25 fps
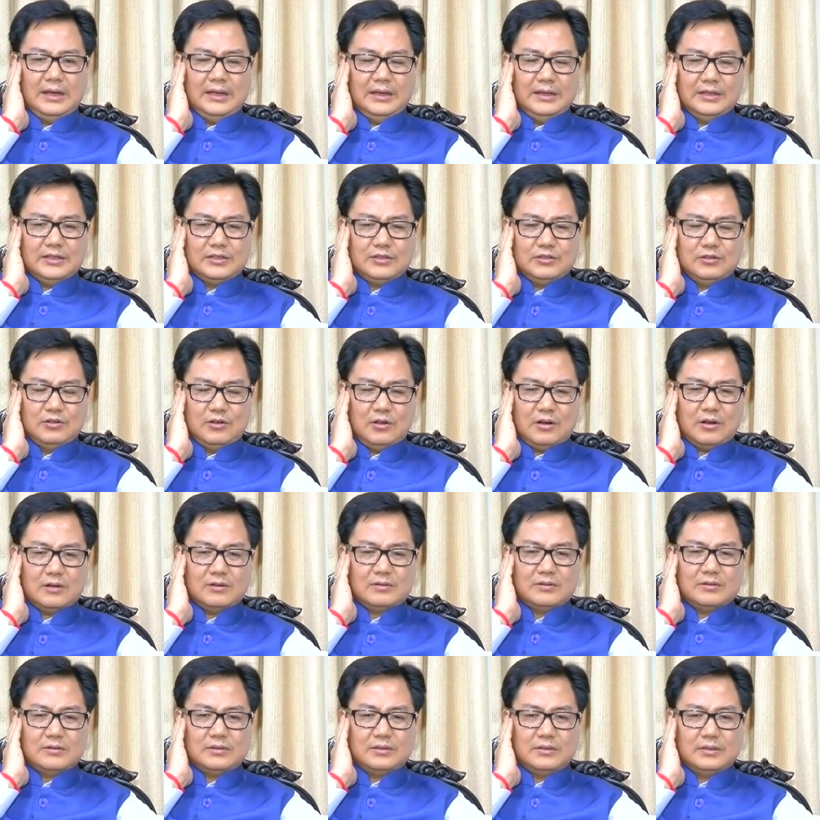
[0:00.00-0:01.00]
it's not
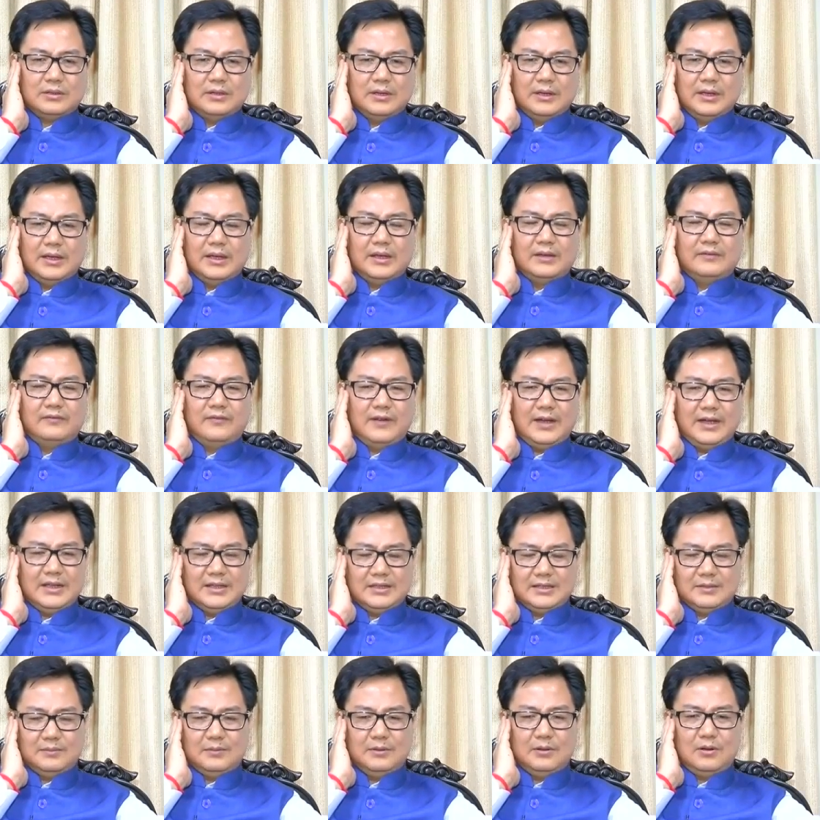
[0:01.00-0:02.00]

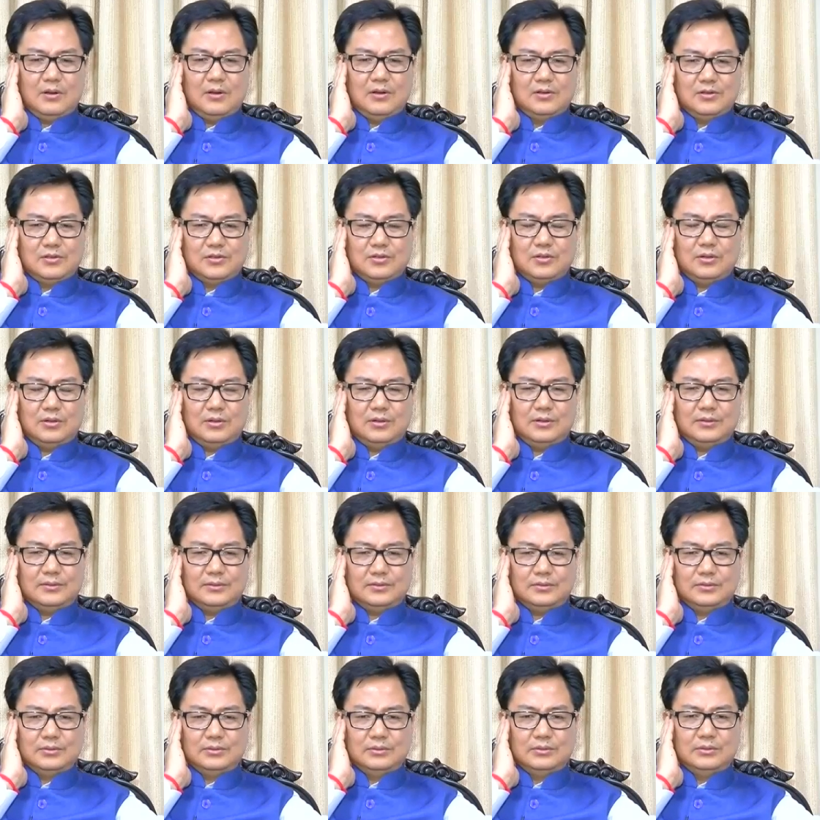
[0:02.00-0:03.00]
advisable also
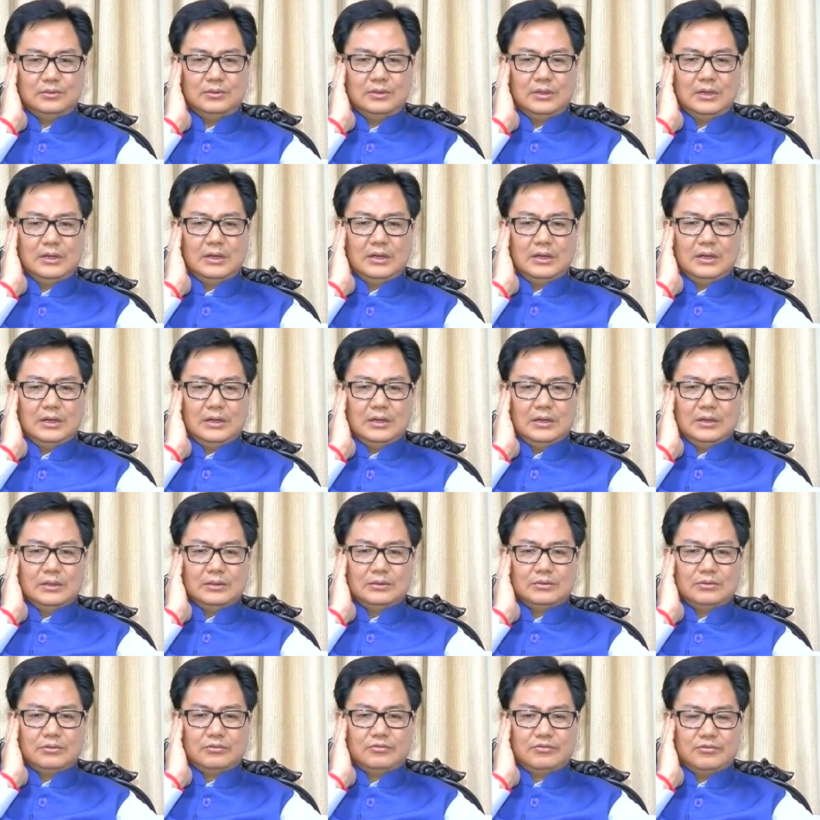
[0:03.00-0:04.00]
to
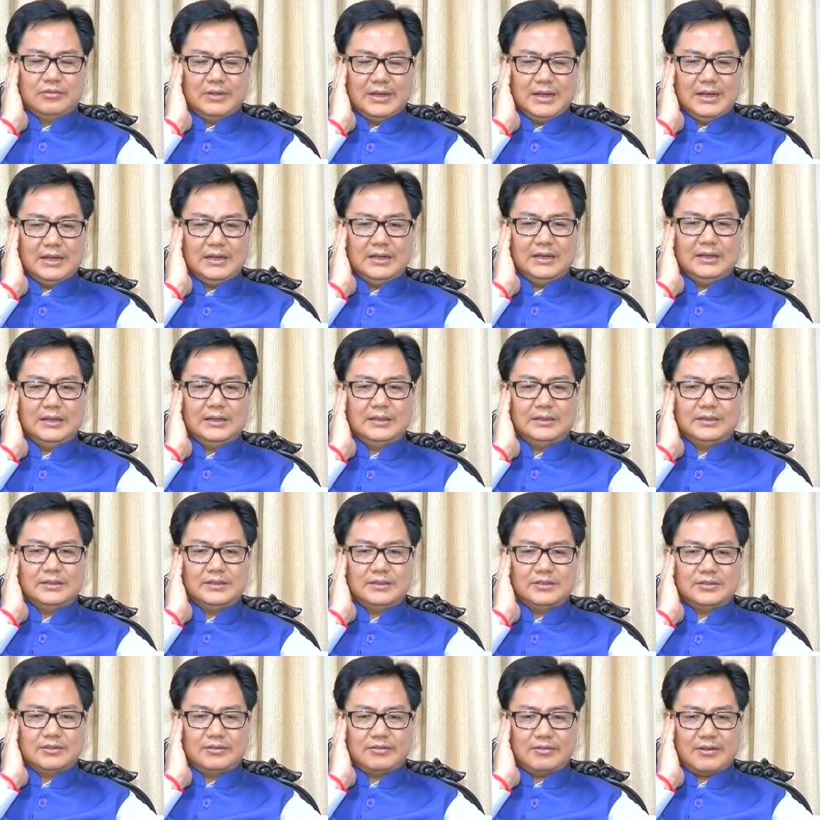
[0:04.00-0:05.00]
really
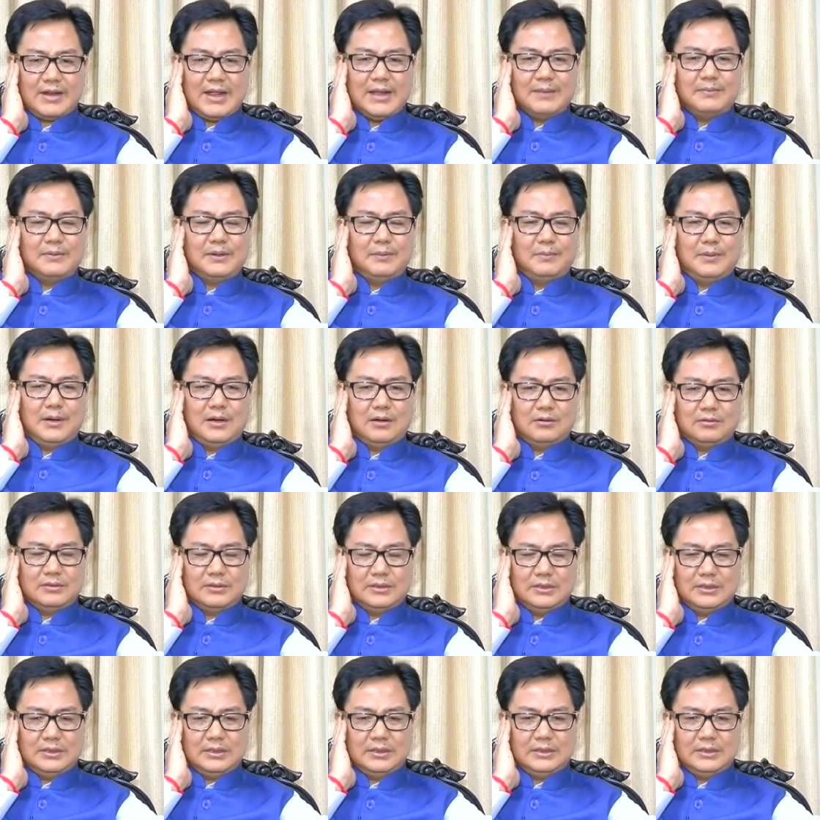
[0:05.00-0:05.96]
describe about